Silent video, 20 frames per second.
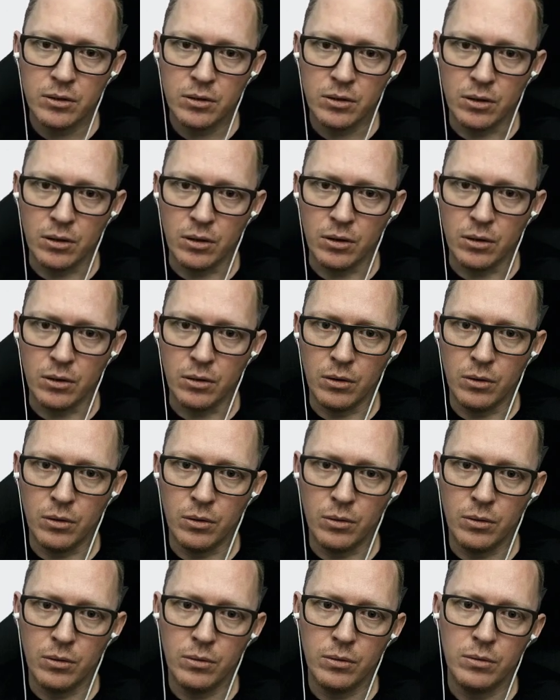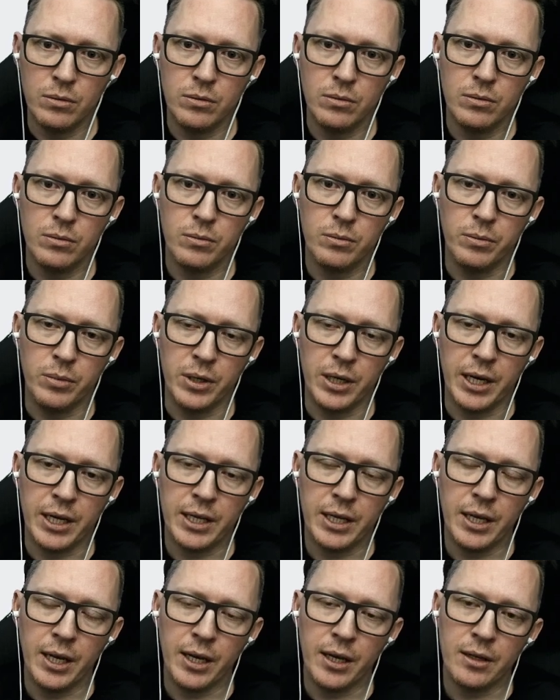So, but I
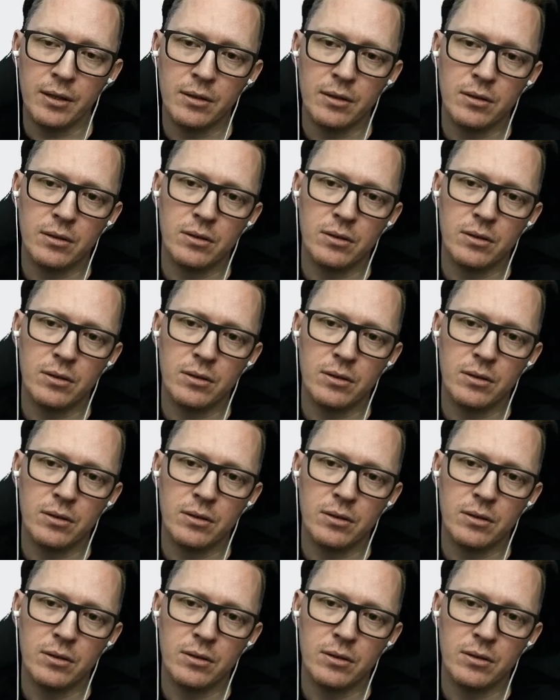can't.